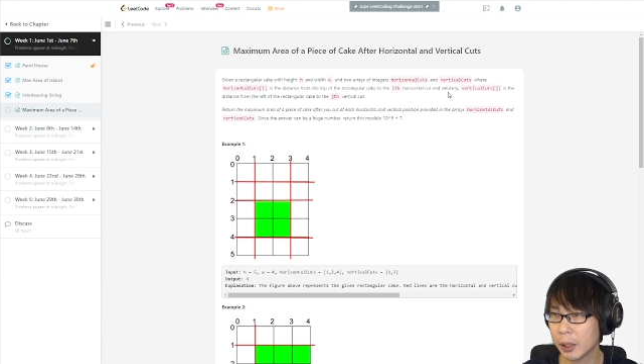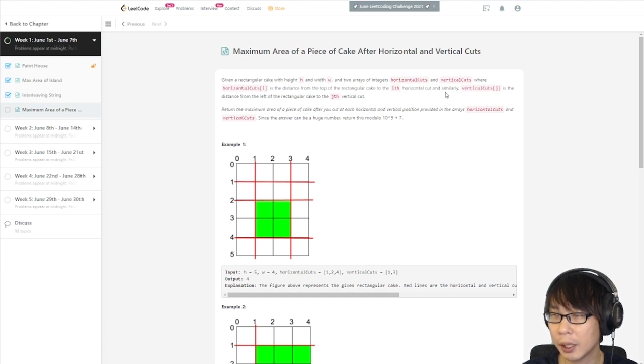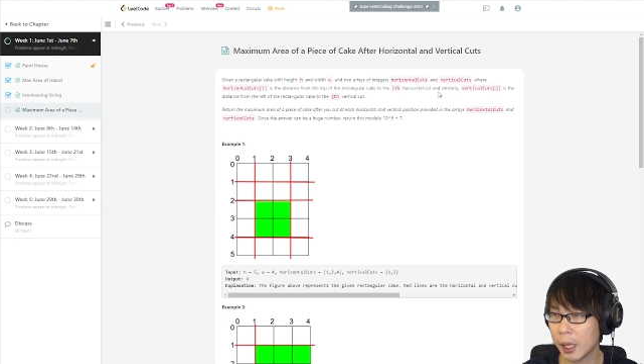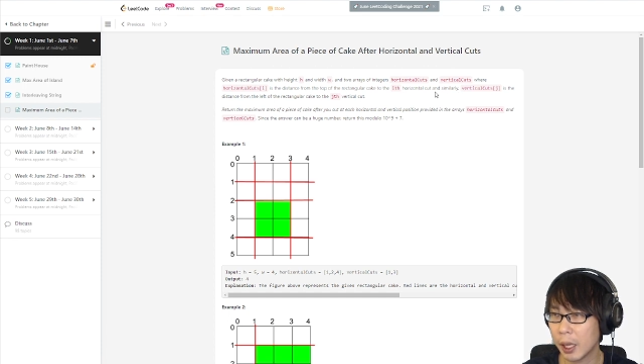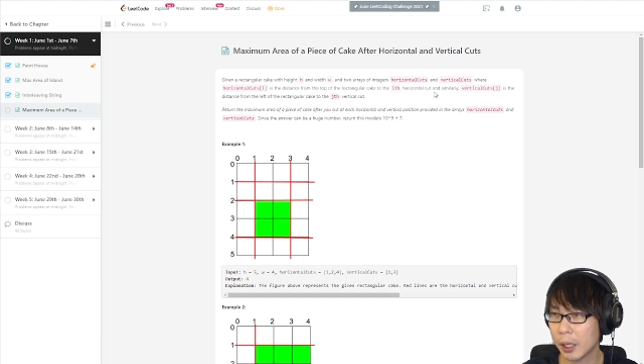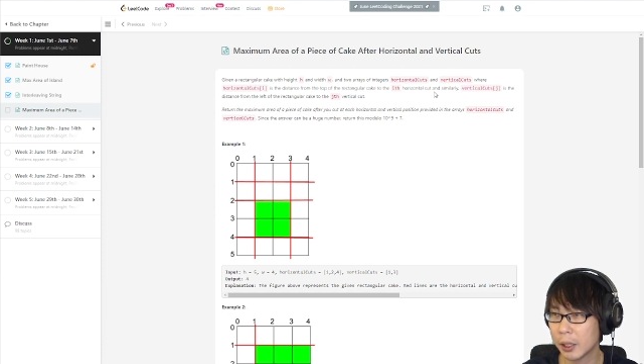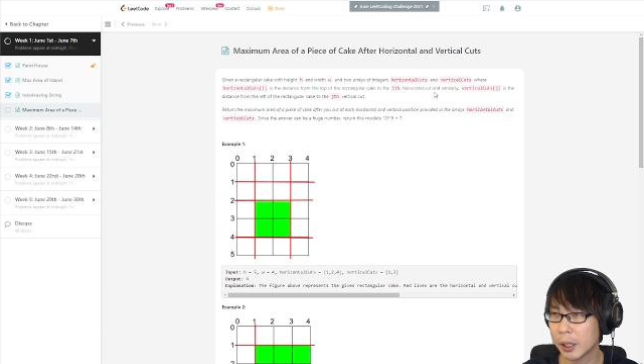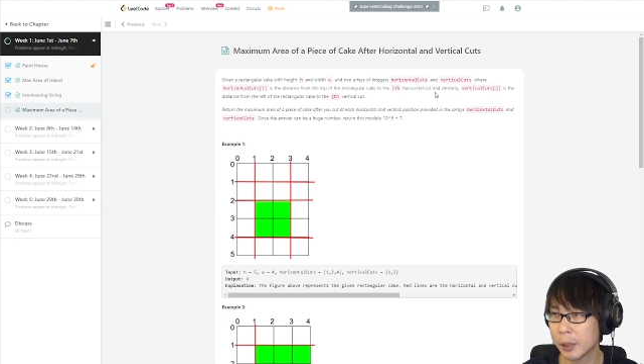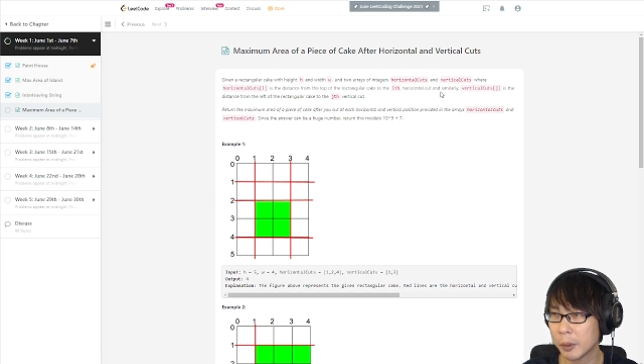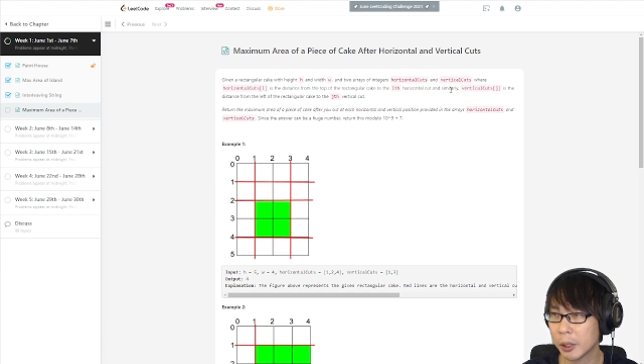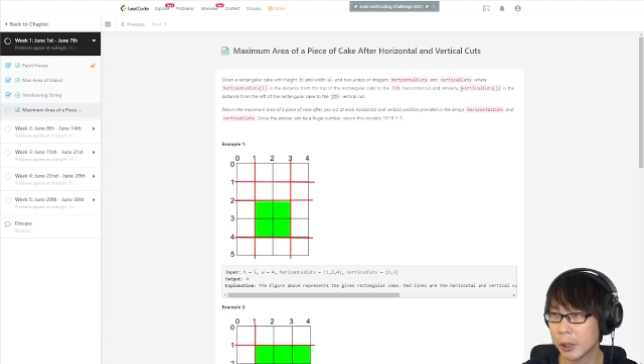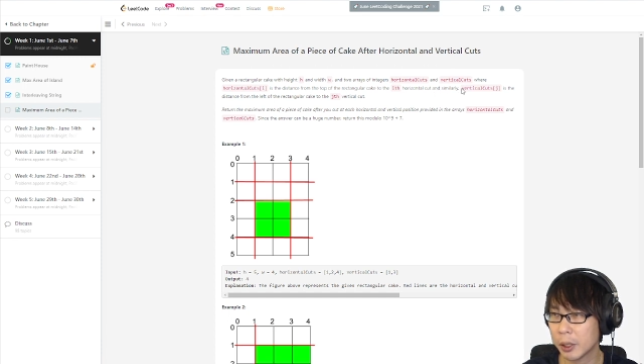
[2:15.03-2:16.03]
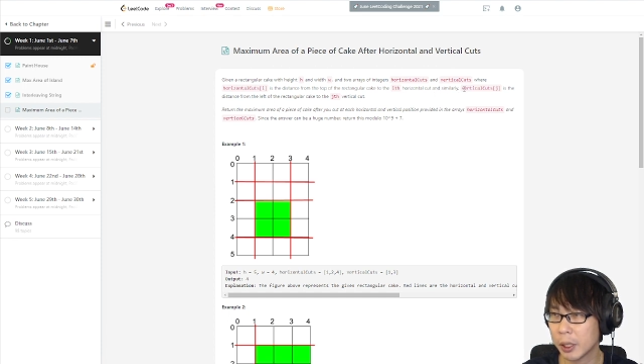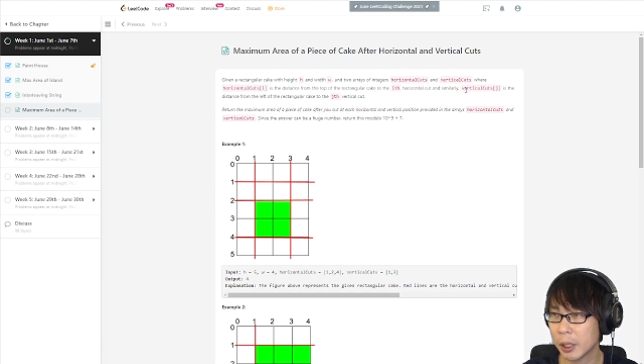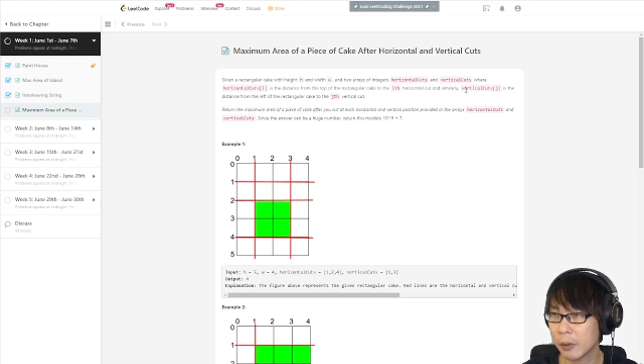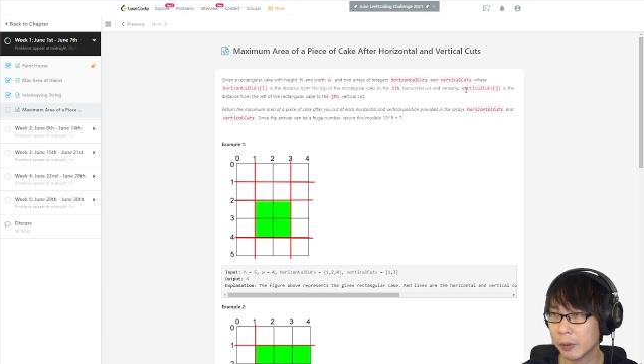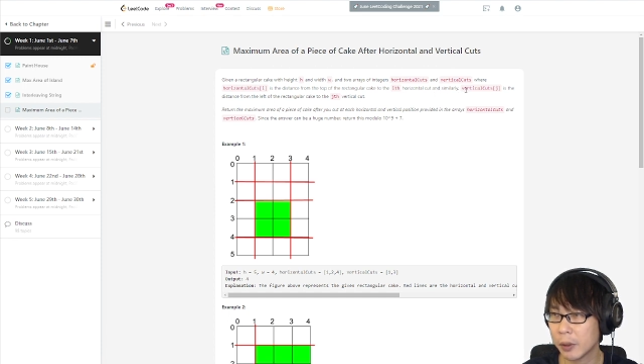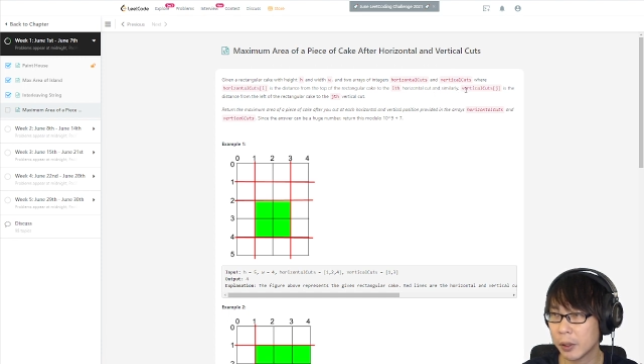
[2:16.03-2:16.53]
and similarly
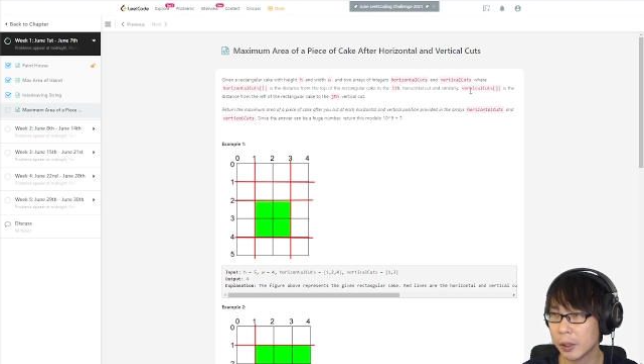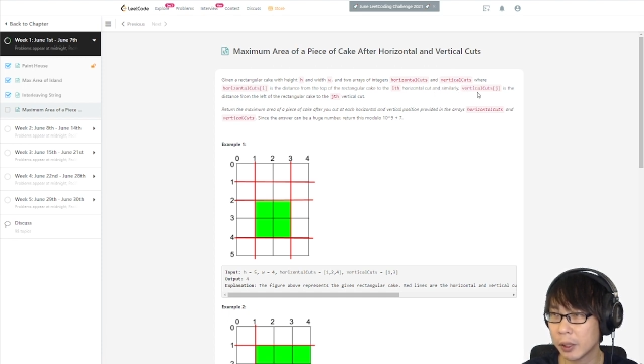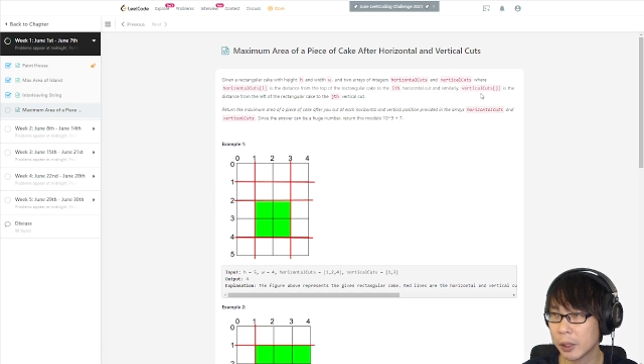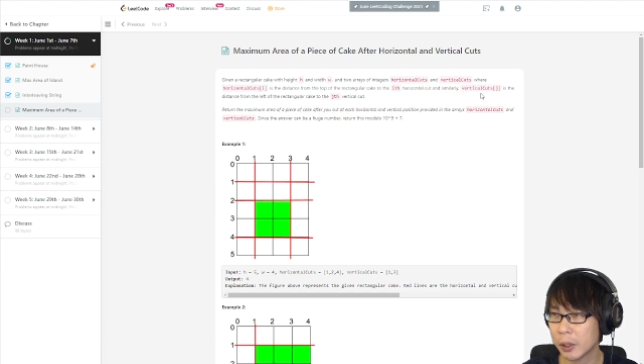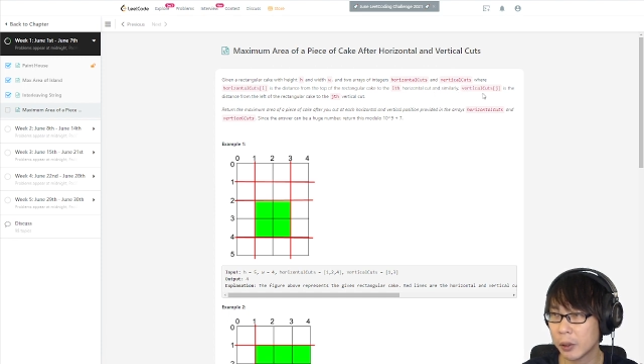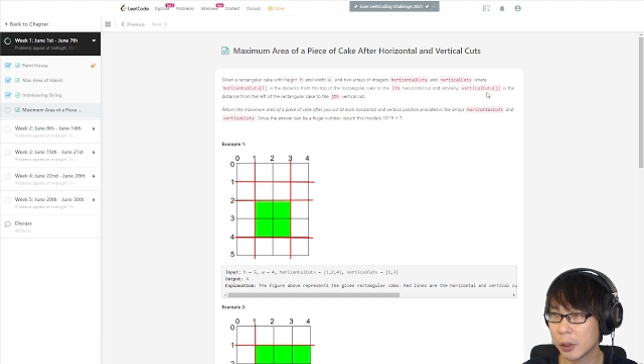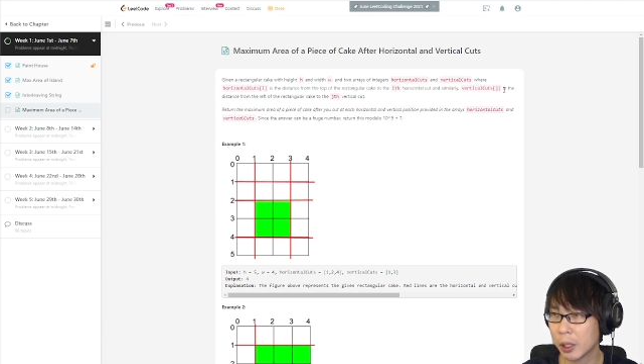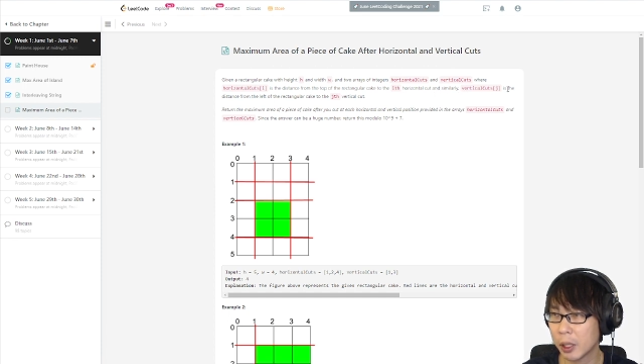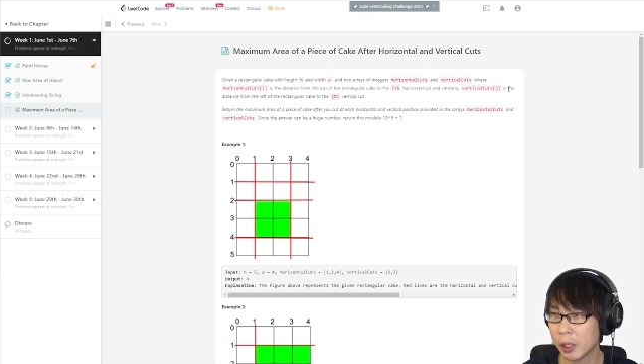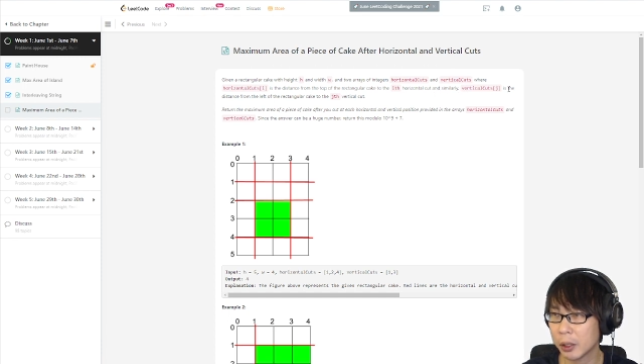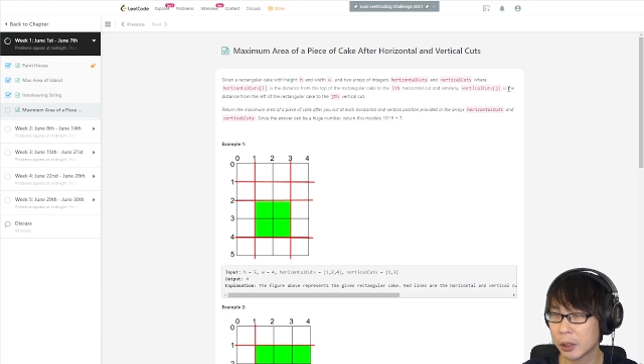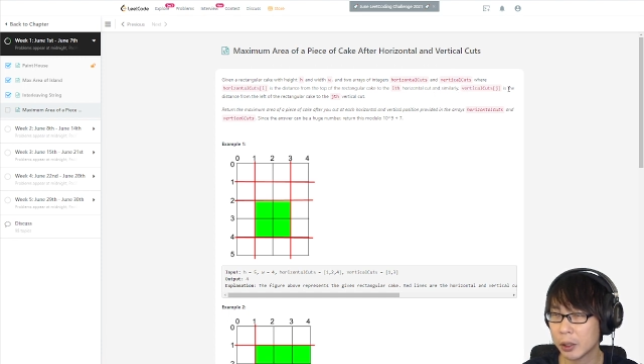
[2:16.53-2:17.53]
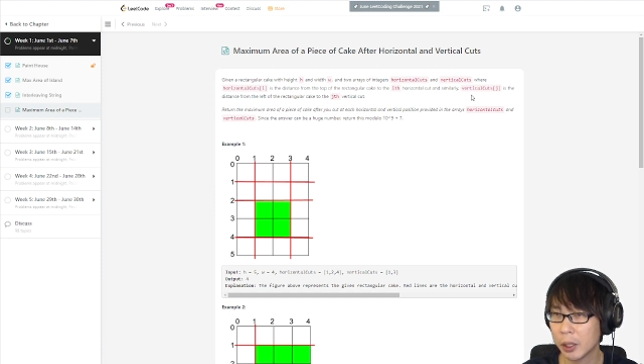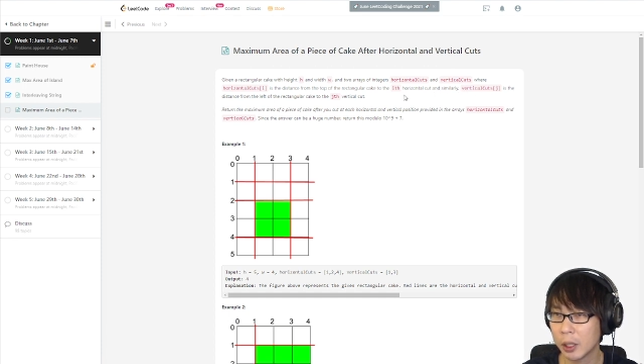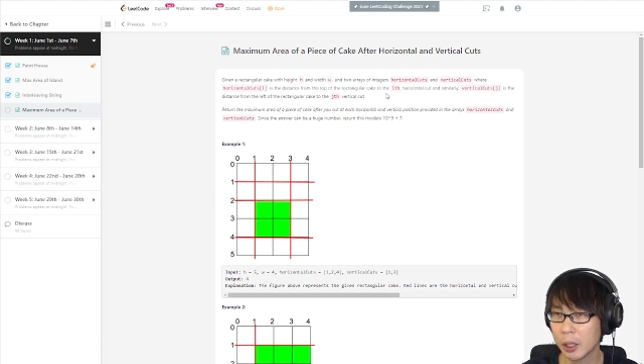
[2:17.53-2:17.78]
vertical cut